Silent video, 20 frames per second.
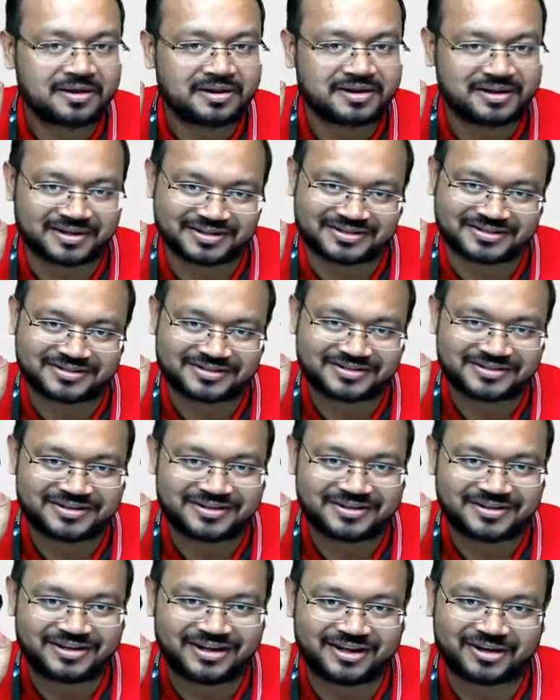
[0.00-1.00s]
yes,
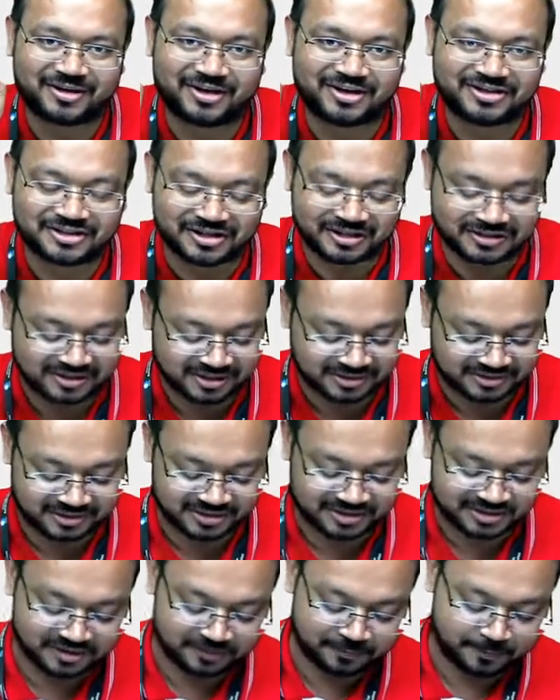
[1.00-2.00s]
ecological
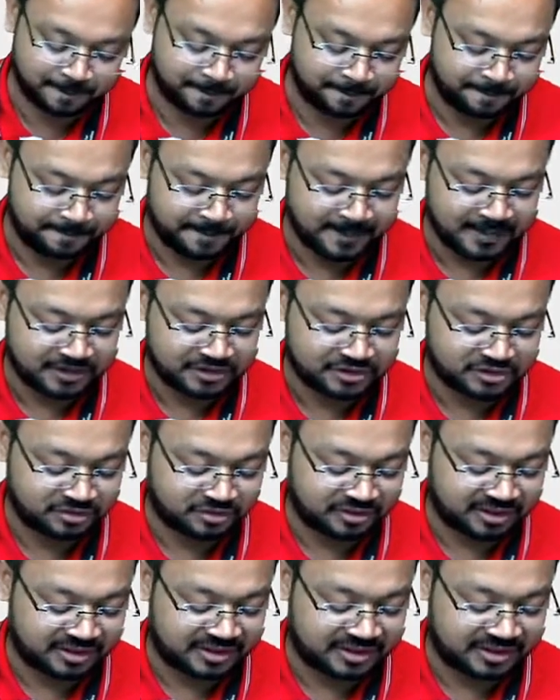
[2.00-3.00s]
succession. So
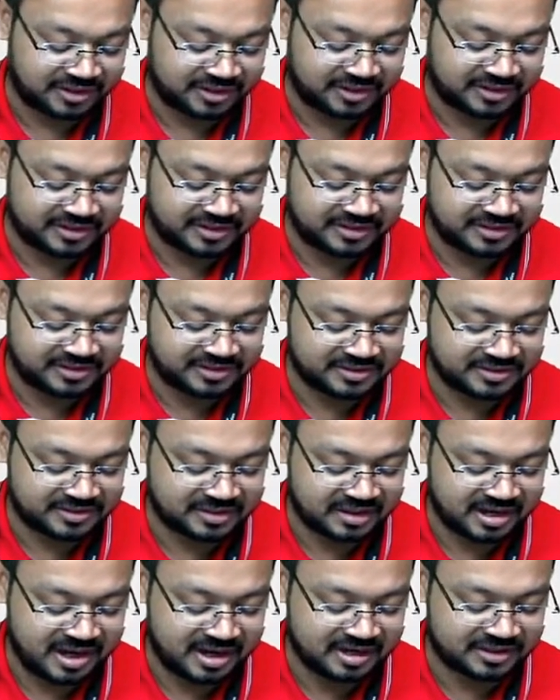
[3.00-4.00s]
the correct
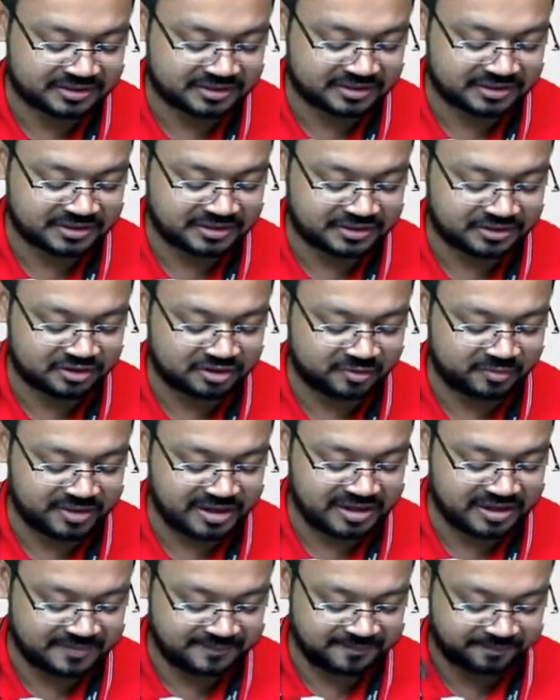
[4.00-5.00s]
answer should
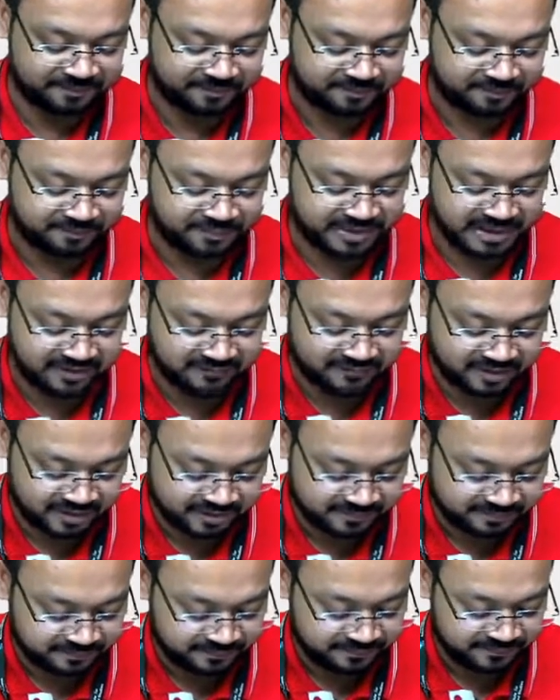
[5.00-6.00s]
be
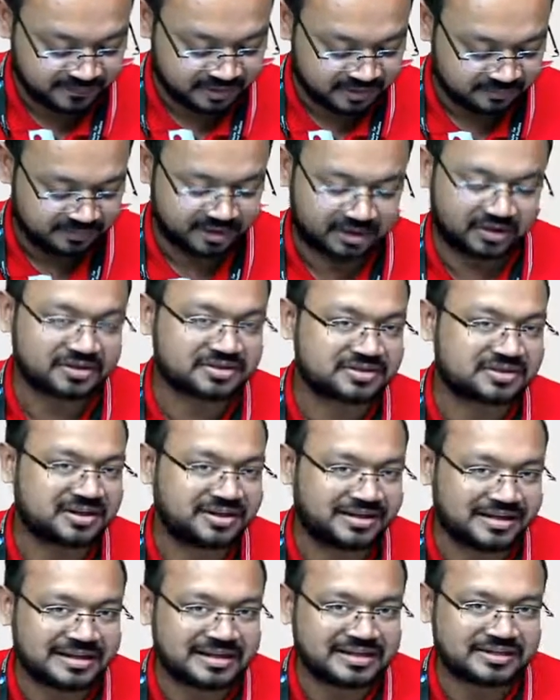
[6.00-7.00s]
B1 because the
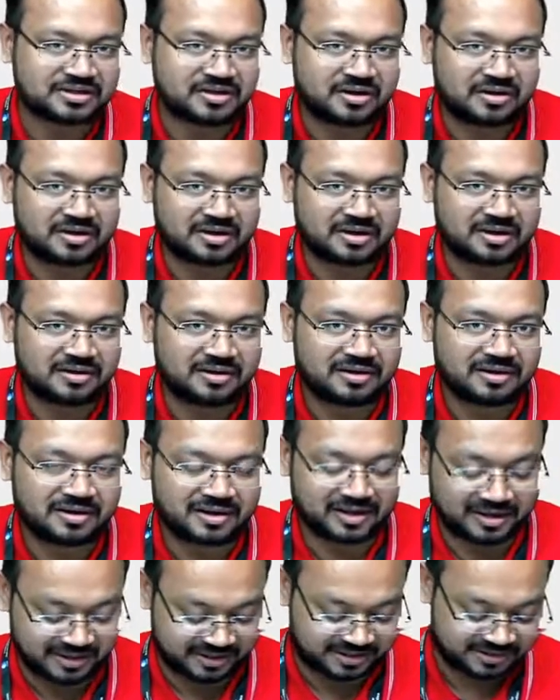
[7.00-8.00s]
D is not
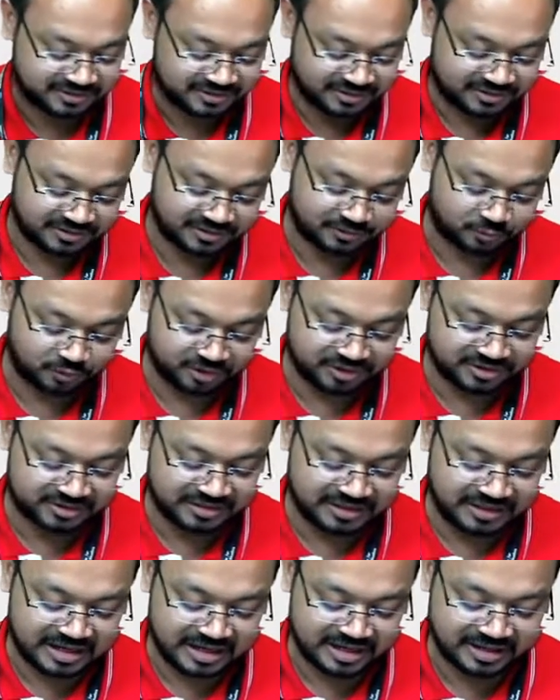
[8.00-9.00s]
correct. What is
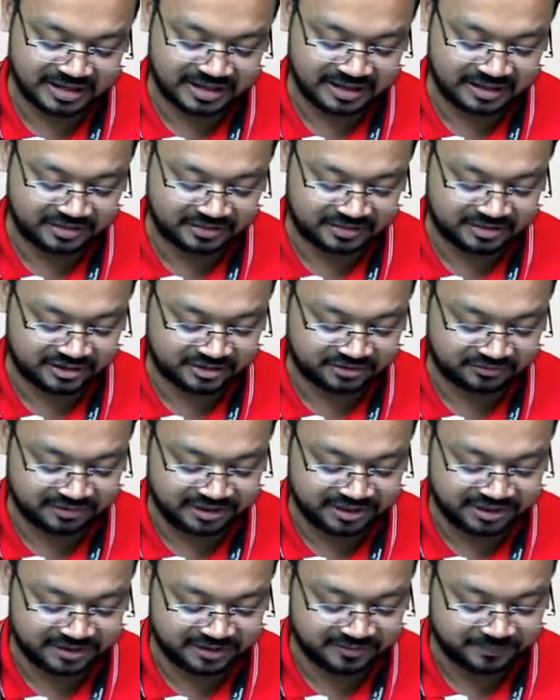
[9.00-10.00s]
D? Again, just
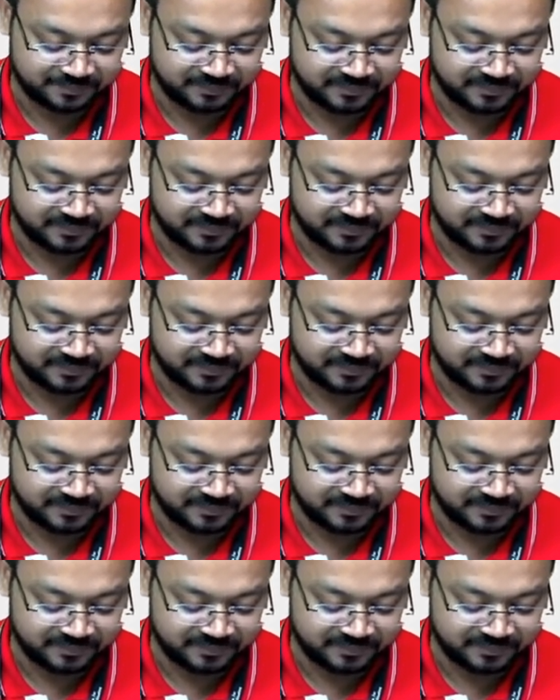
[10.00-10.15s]
read it.